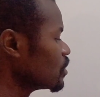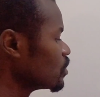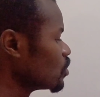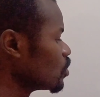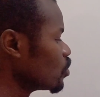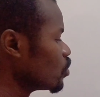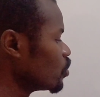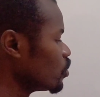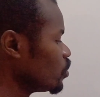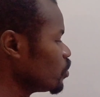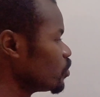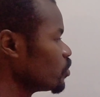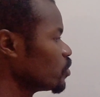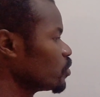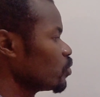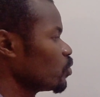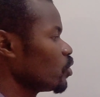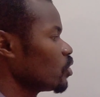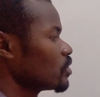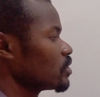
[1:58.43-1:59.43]
So we
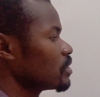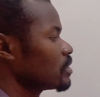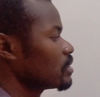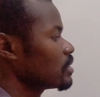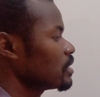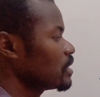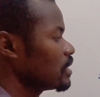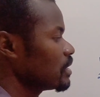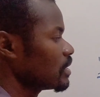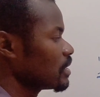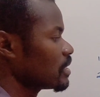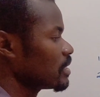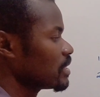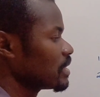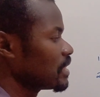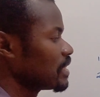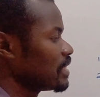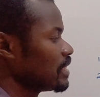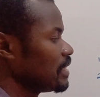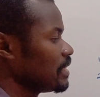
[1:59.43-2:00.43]
use what?
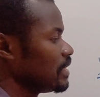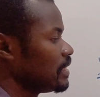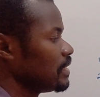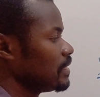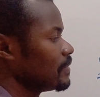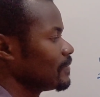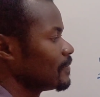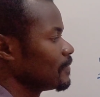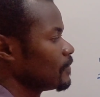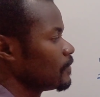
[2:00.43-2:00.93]
T.